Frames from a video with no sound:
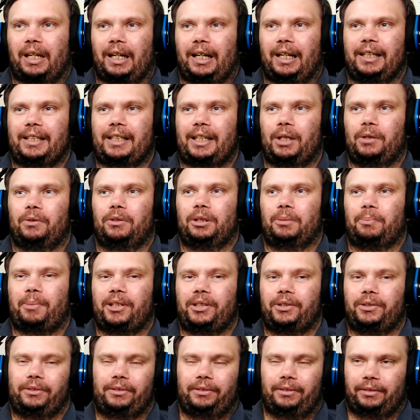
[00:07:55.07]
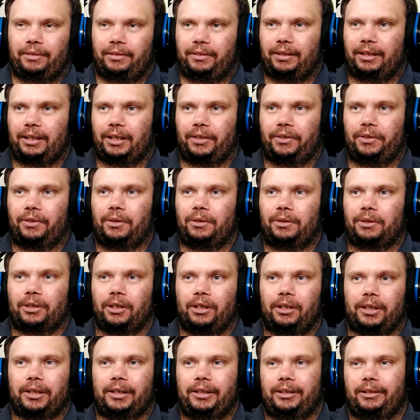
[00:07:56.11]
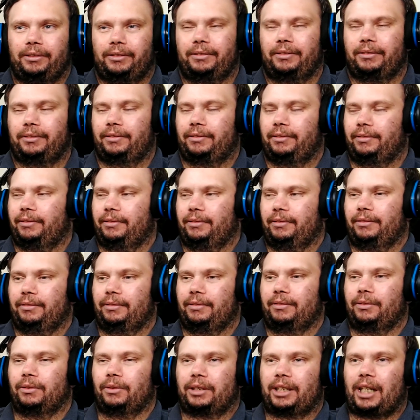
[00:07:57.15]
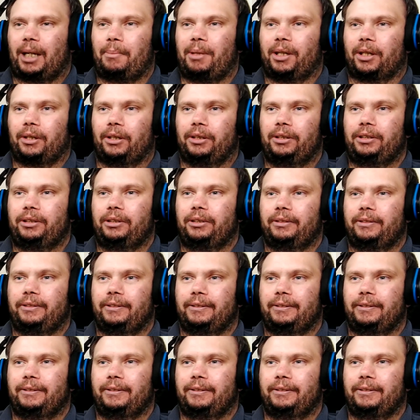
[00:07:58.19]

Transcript: Aren't they all special? They're all gods. Well, demigods.